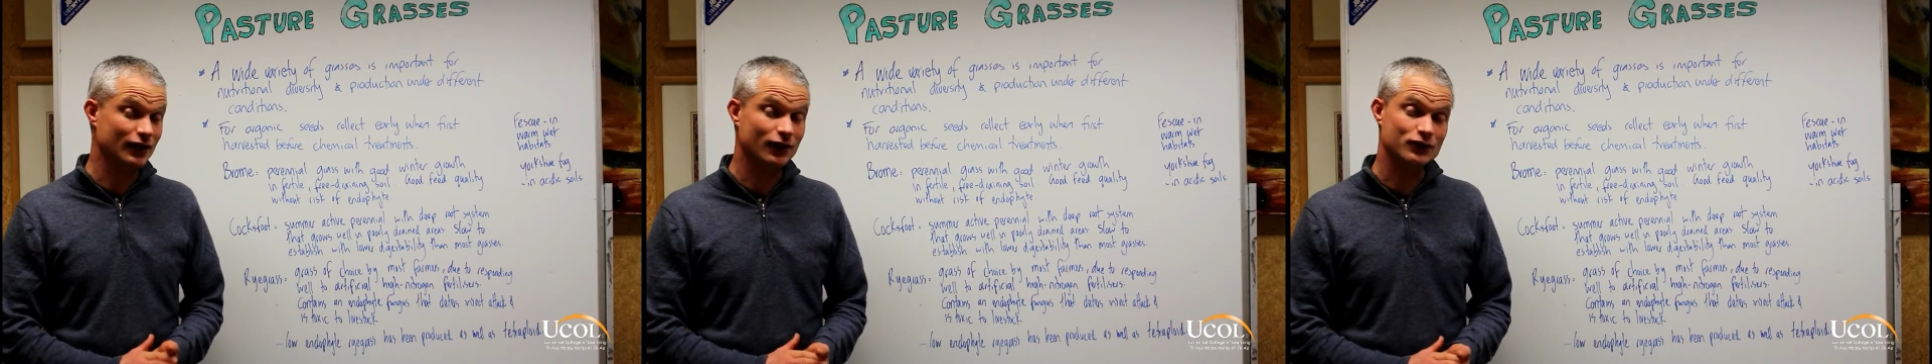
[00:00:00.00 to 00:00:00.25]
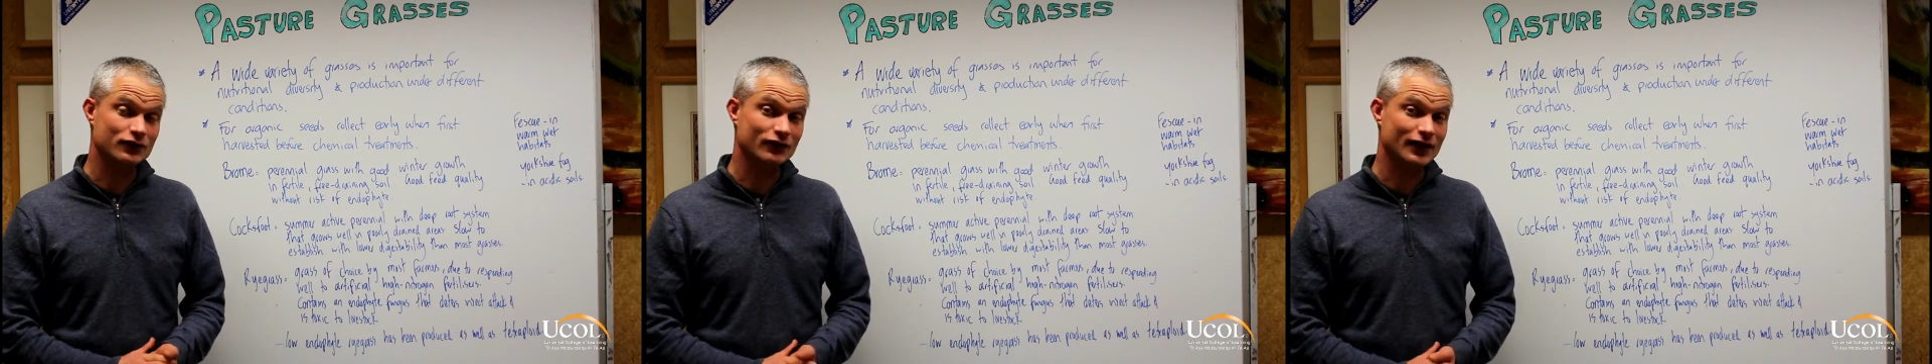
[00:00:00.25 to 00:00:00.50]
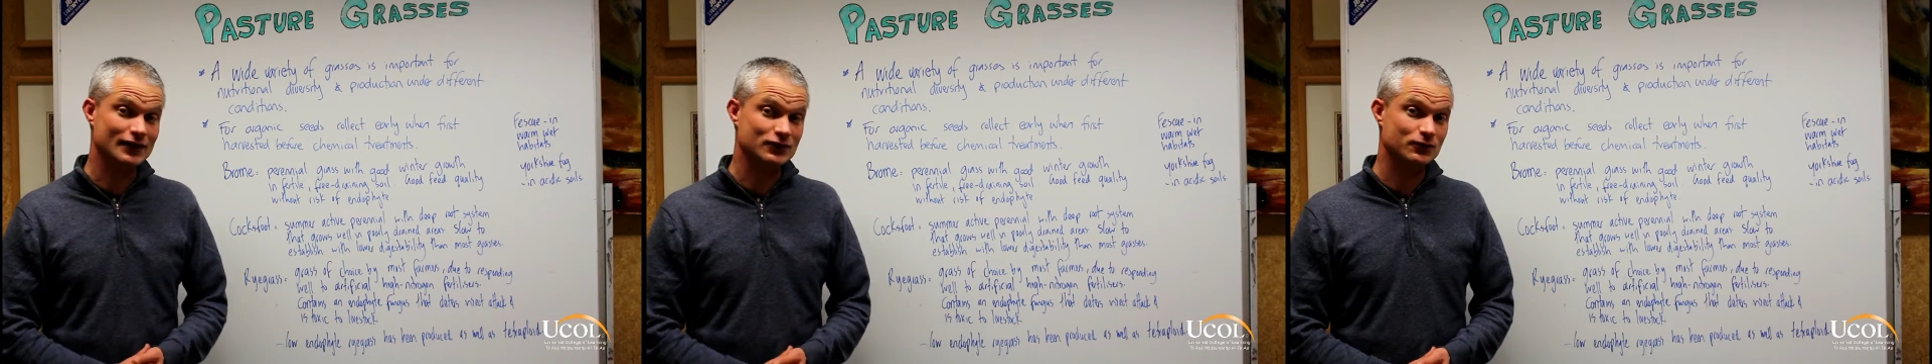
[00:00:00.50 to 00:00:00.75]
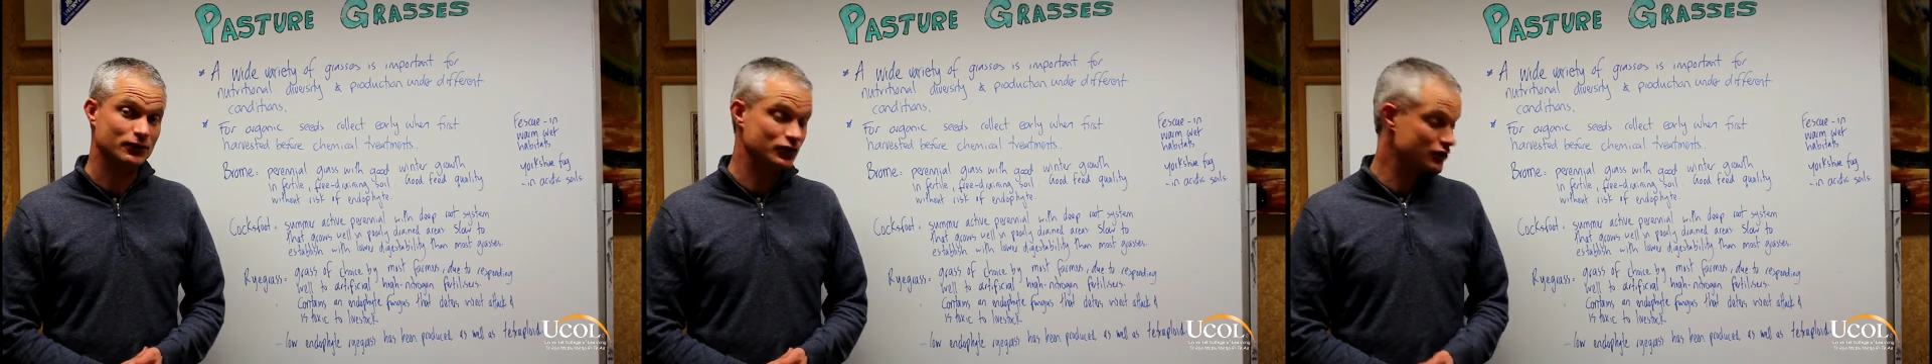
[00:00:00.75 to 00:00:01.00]

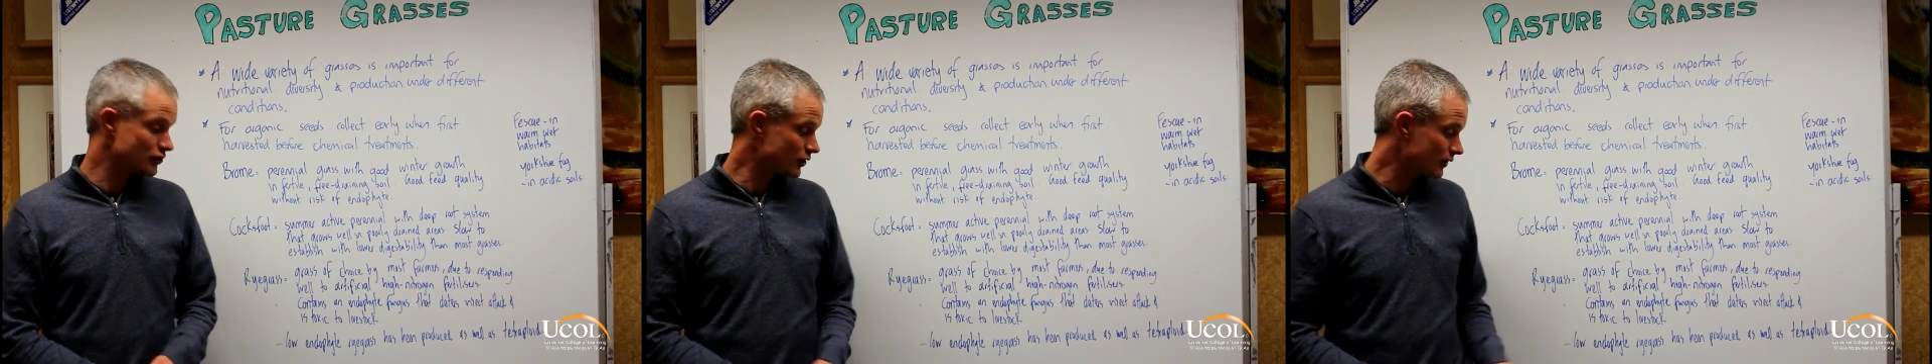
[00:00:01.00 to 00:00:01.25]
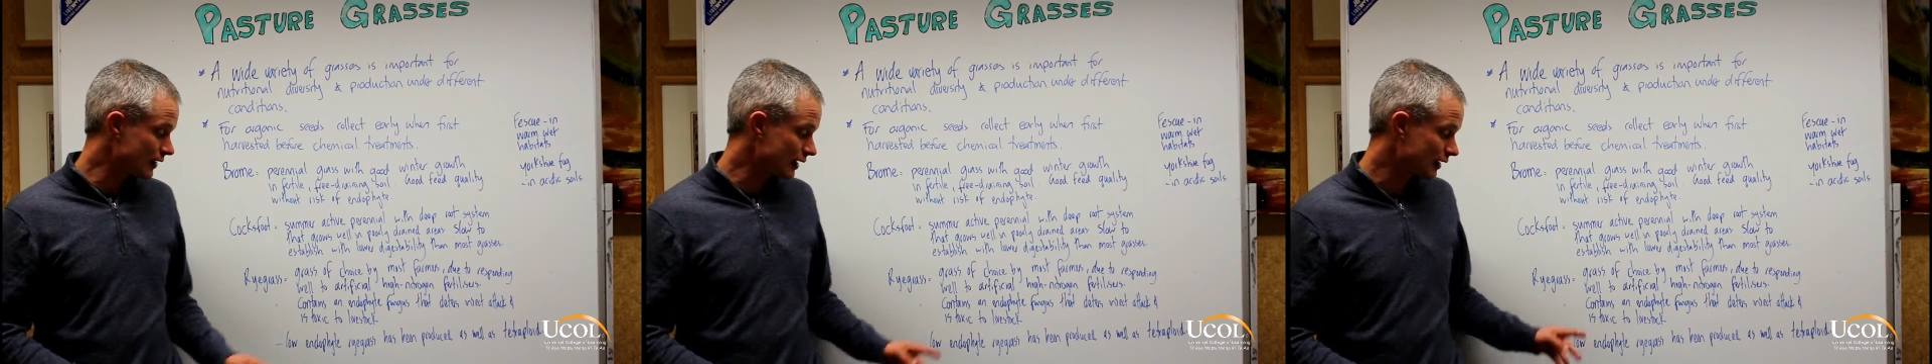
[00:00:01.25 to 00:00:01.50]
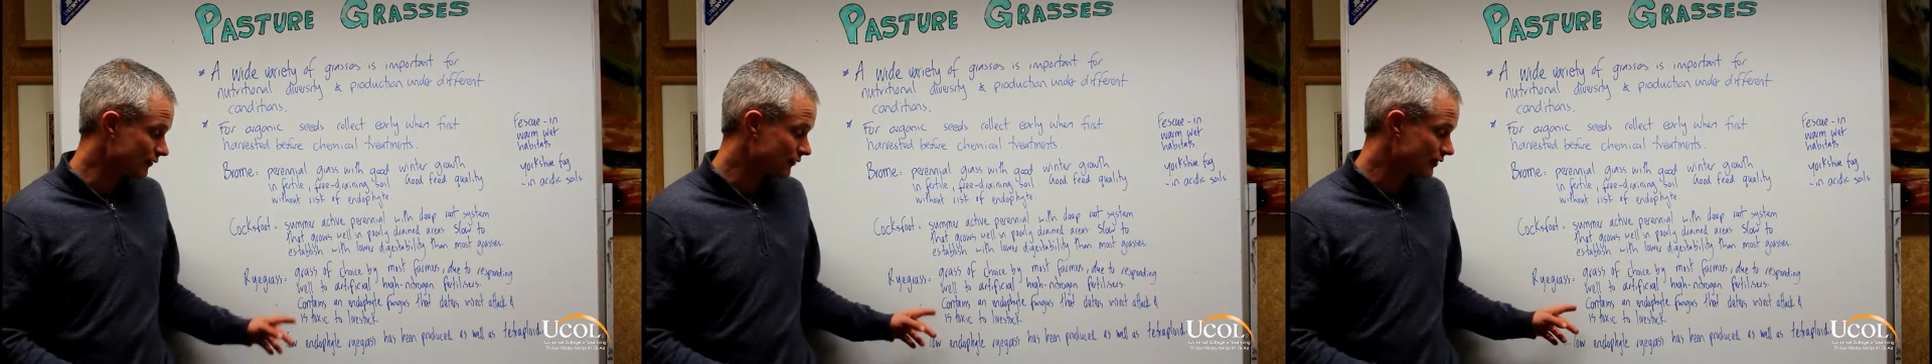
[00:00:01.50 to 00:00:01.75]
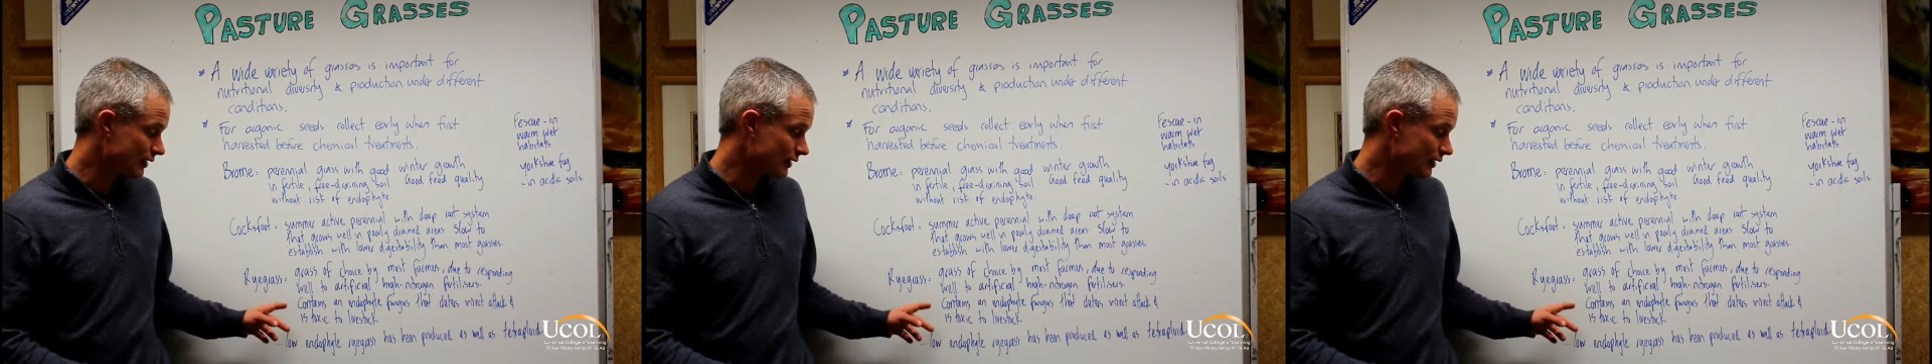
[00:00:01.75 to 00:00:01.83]
cultivars which don't have